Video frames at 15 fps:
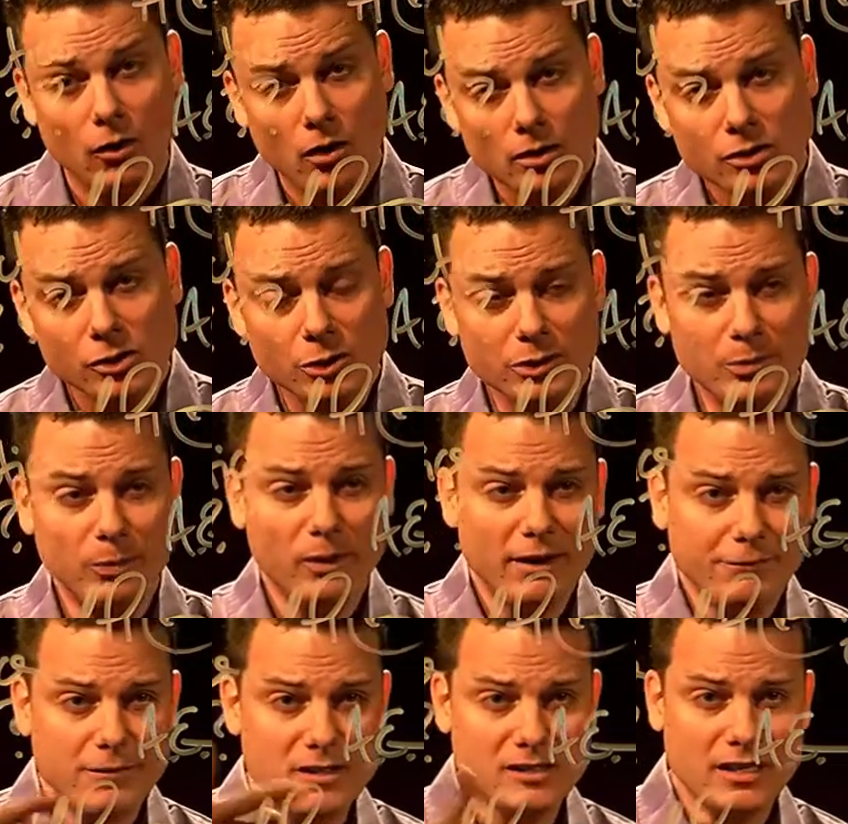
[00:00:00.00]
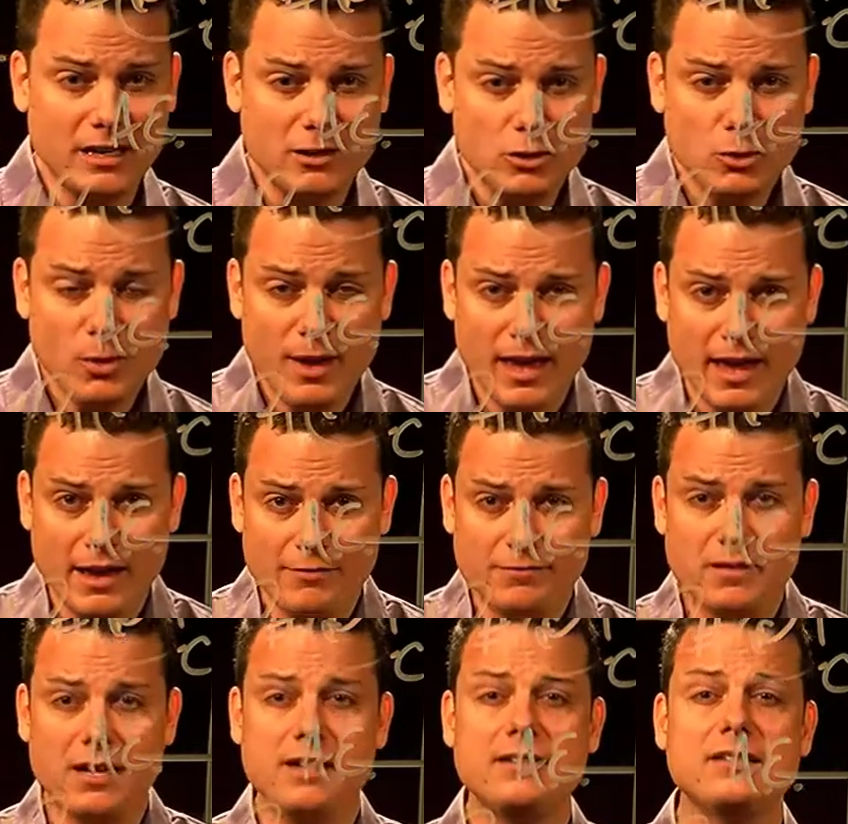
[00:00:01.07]
Also, the preference that you
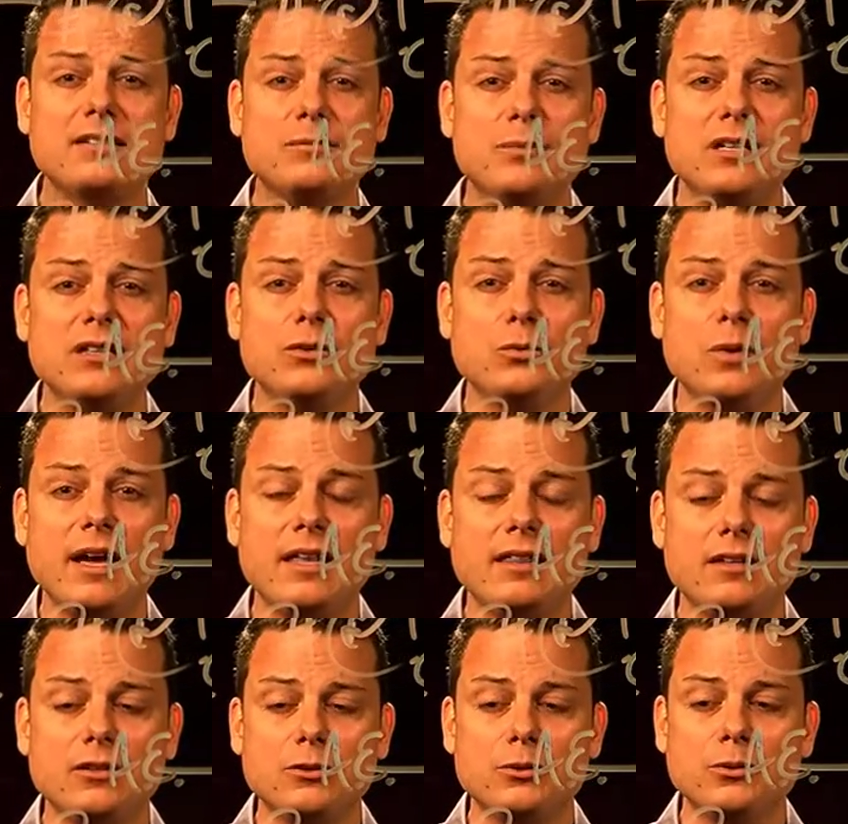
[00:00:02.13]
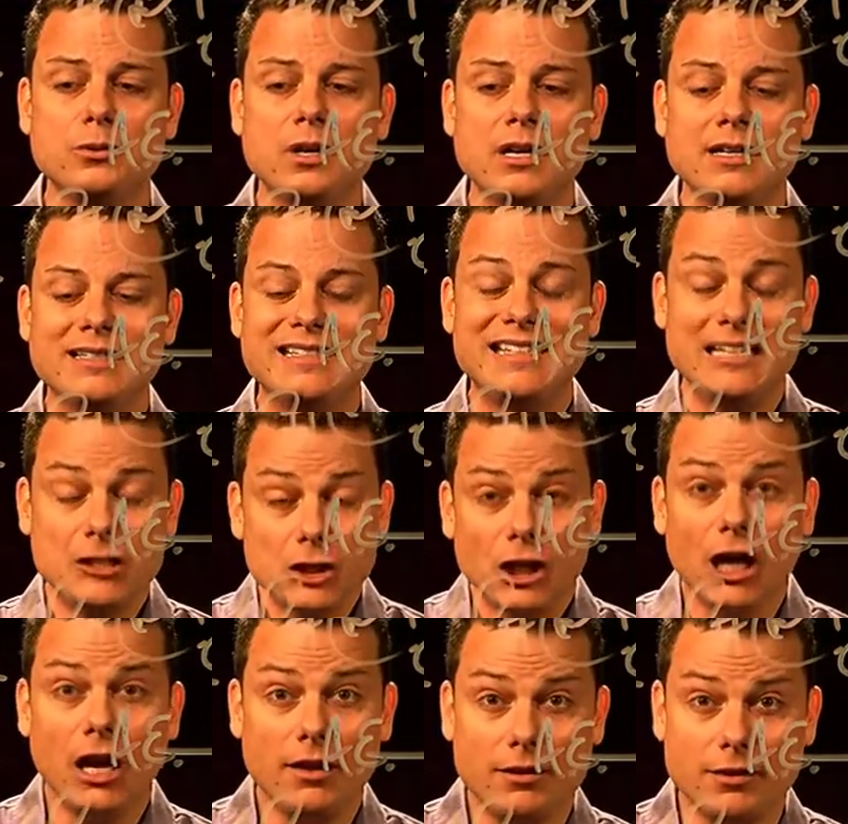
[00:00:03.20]
have tends to be the way that you
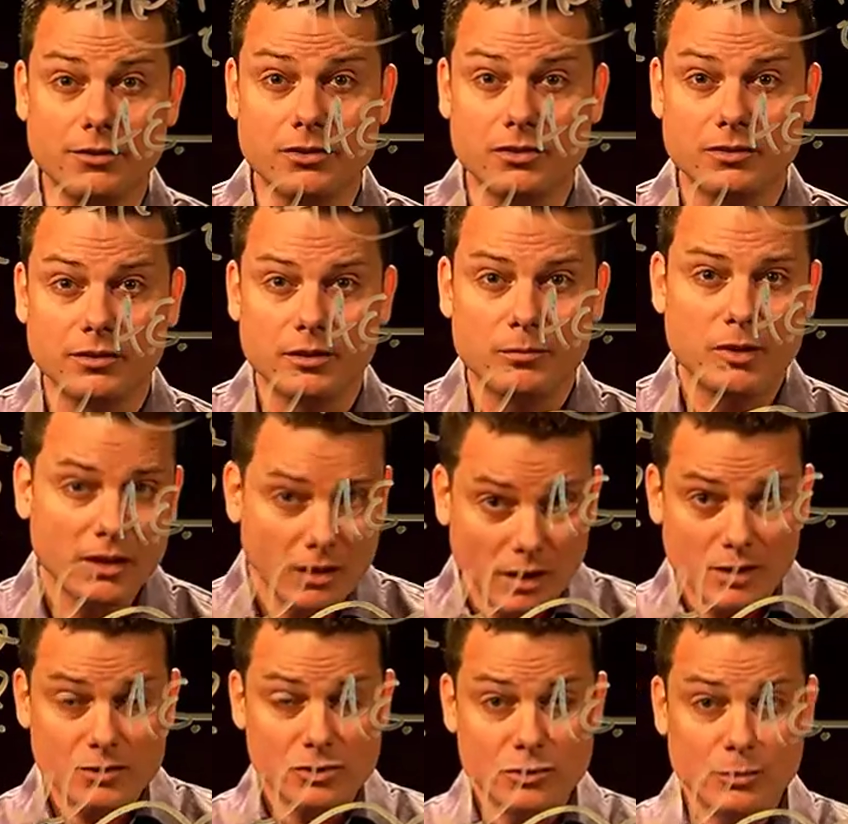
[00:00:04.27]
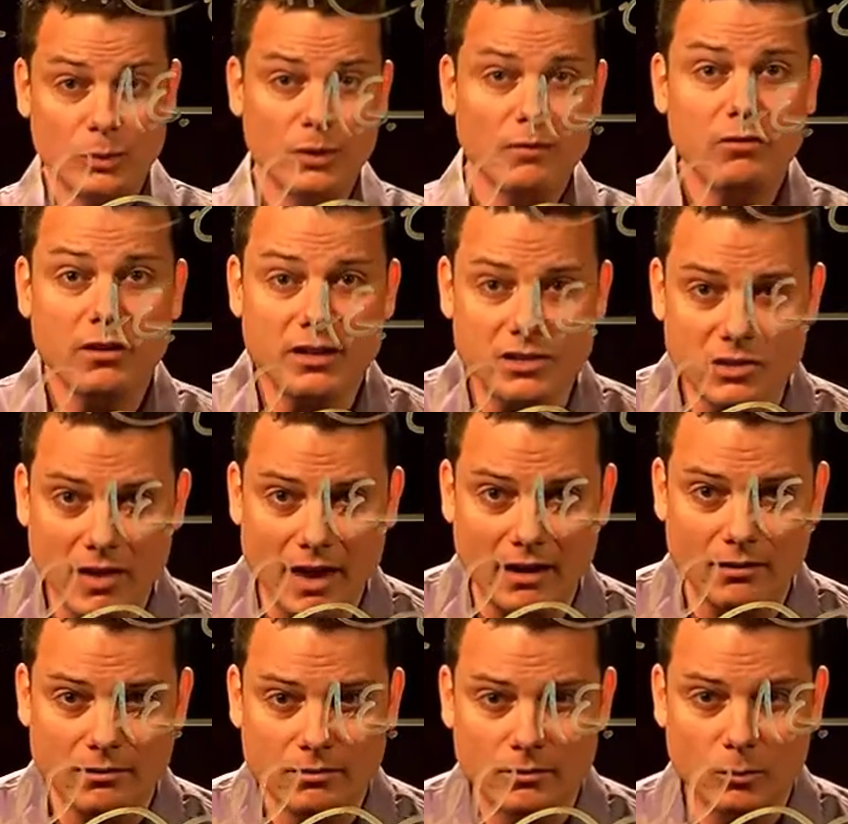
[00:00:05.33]
teach others, because you privilege
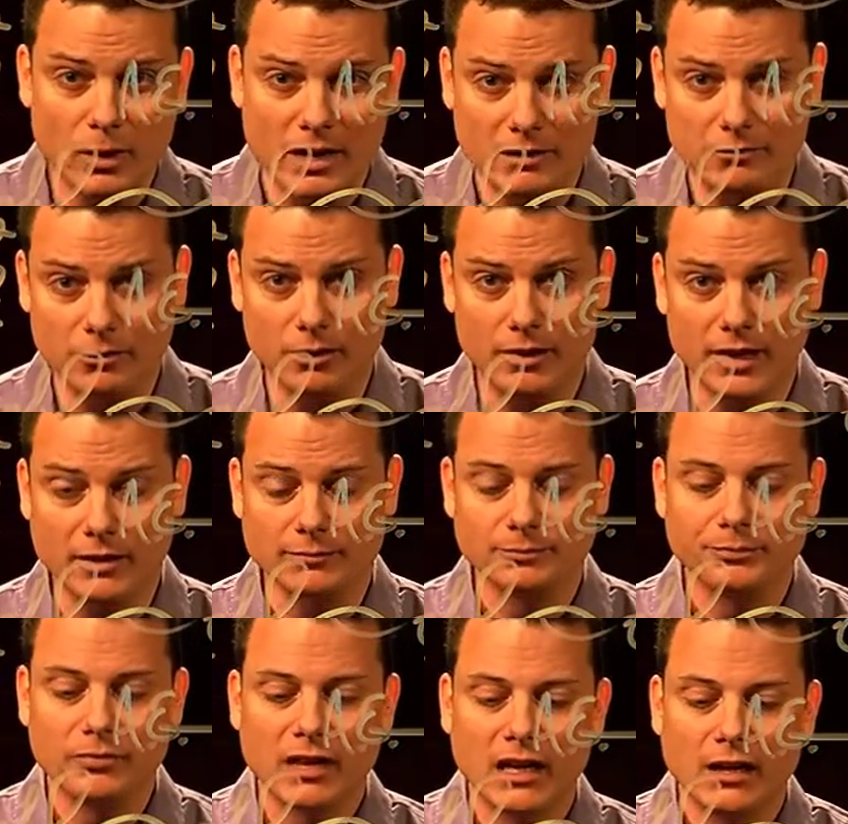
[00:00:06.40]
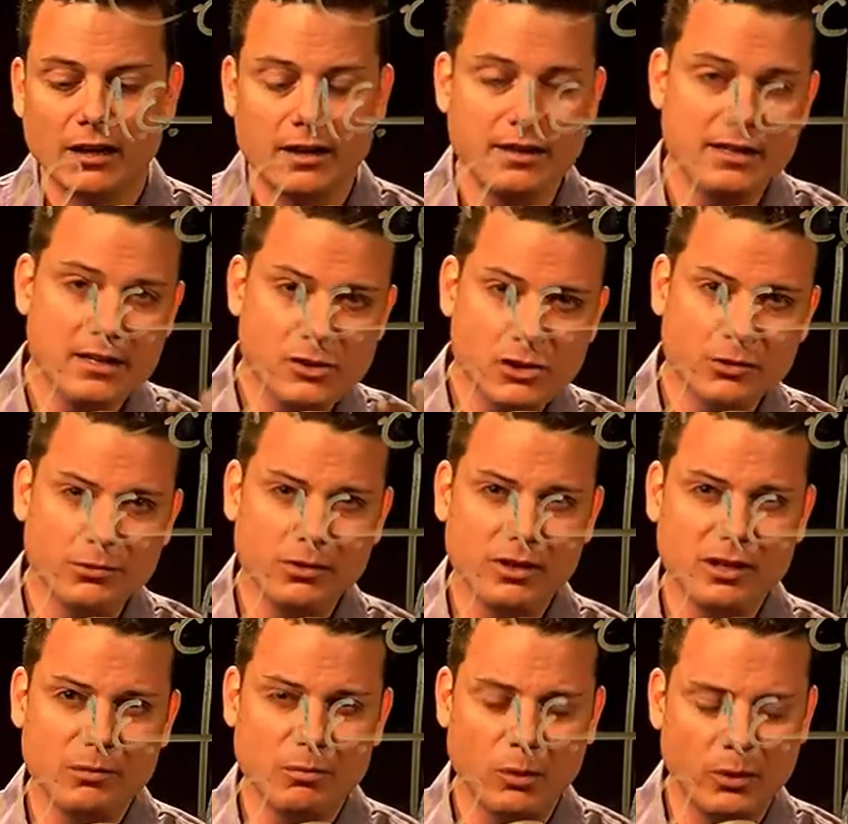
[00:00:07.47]
that way of learning. And these are
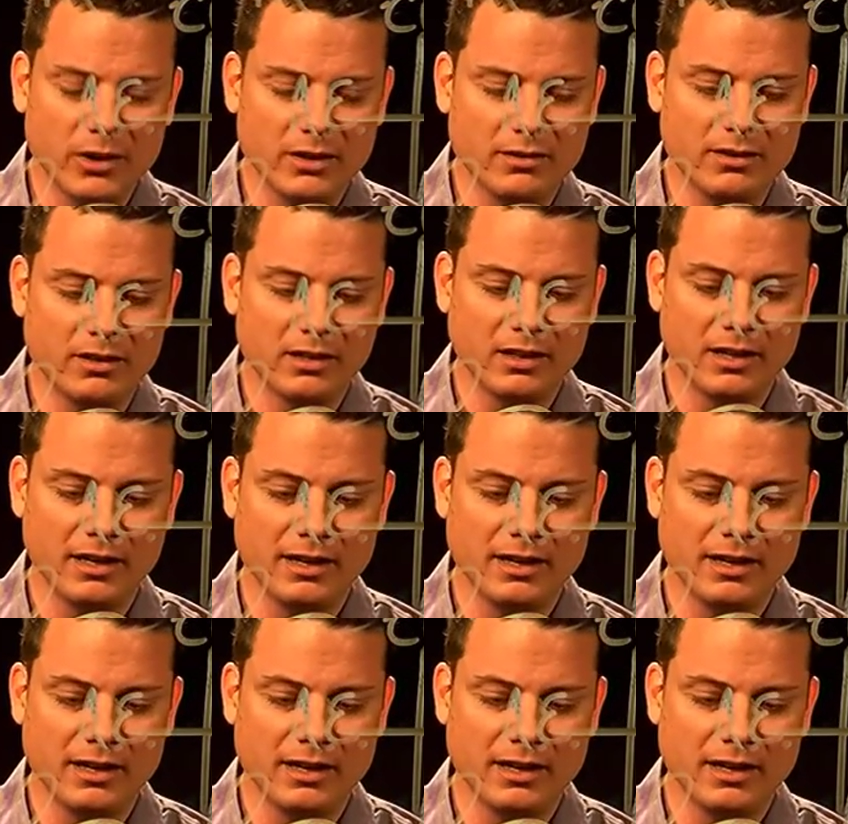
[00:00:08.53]
really important